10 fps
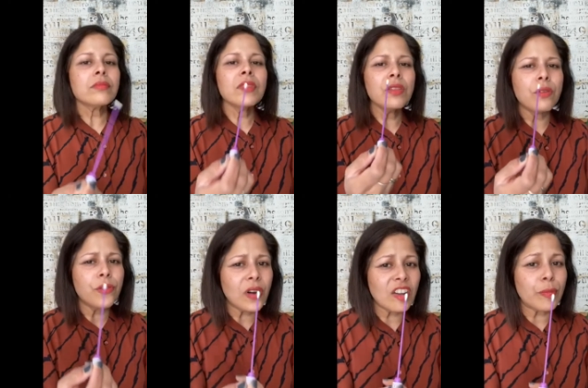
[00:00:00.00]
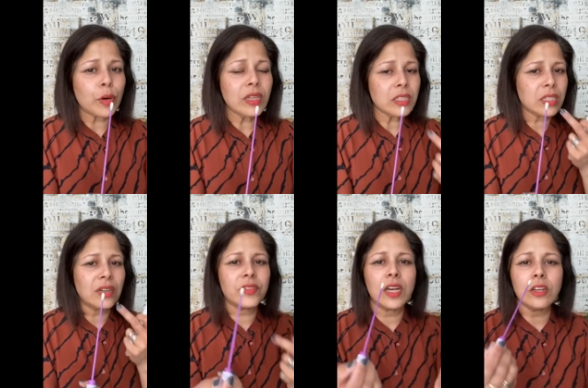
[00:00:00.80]
There are five points that
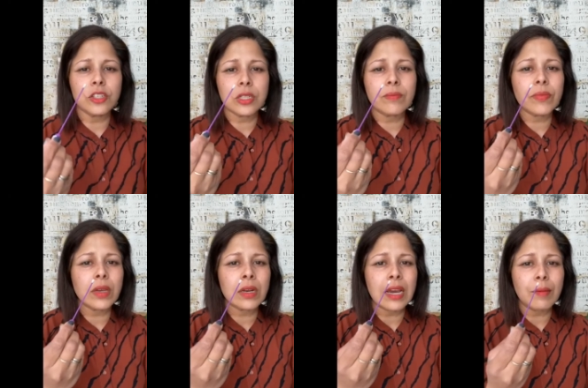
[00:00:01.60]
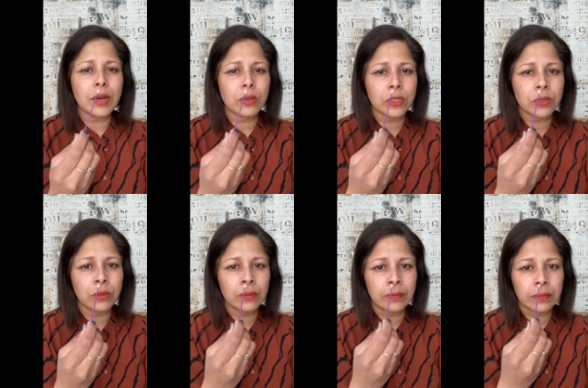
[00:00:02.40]
I've touched and now my
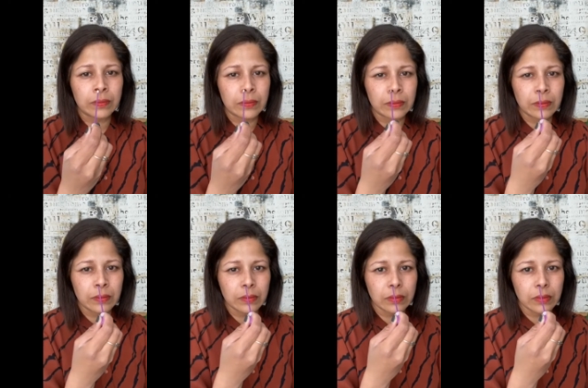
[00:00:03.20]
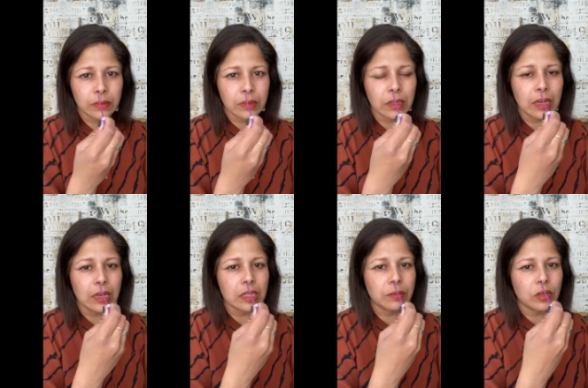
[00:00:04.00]
nostril
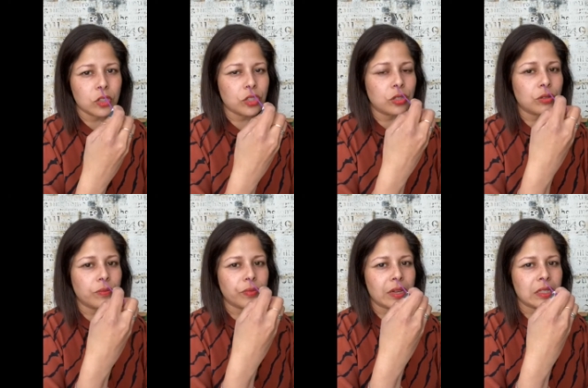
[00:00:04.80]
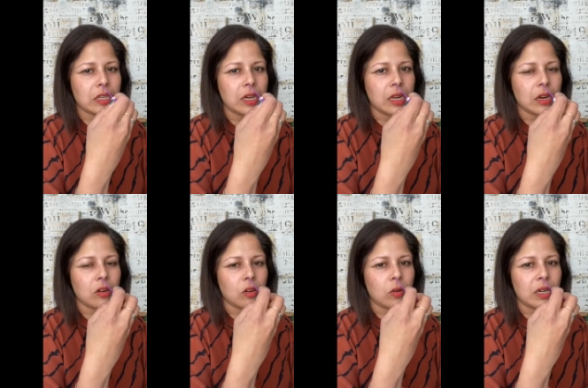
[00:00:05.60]
into my nostril and turn it
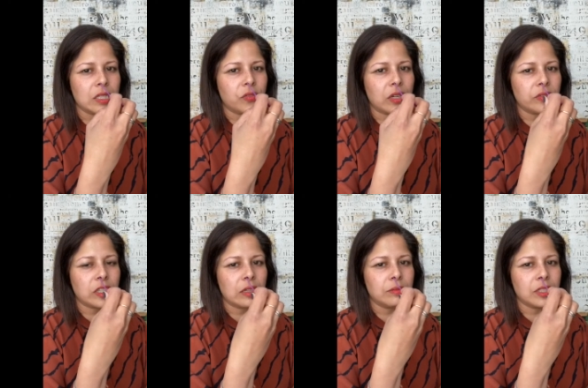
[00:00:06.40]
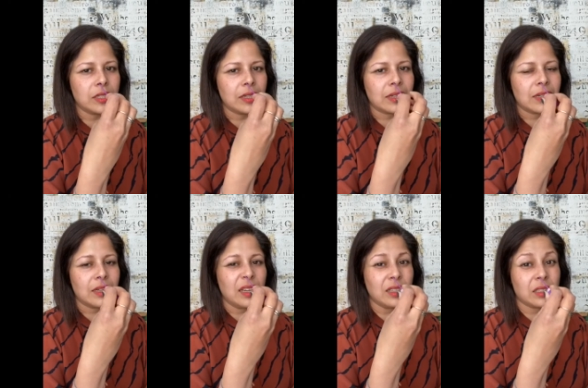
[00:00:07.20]
clockwise five times.
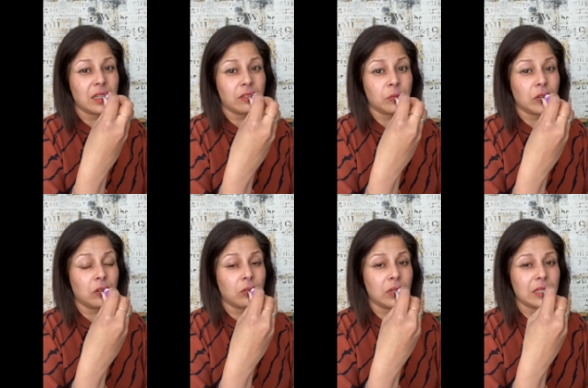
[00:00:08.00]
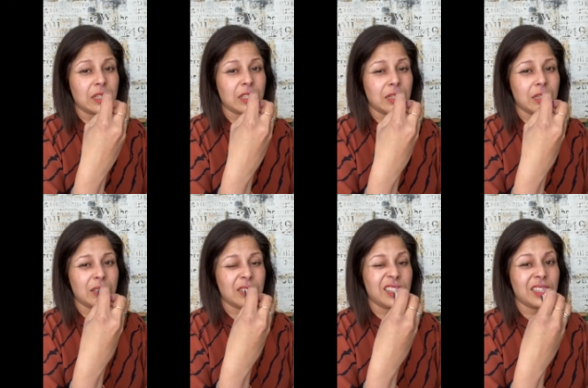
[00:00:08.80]
It doesn't have to be clockwise actually,
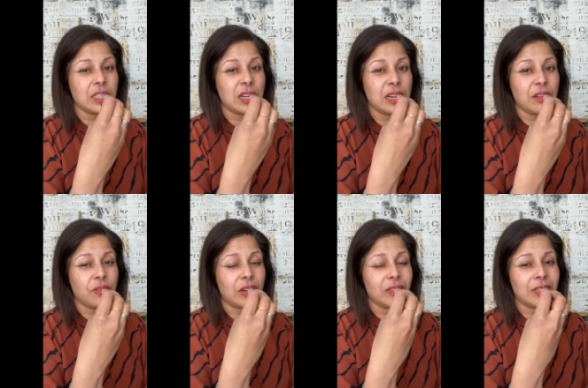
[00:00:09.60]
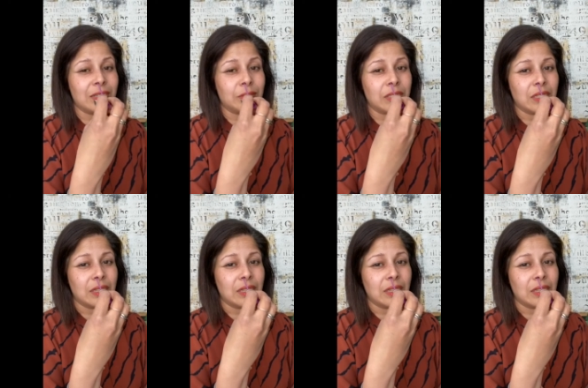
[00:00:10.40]
just turn it five times.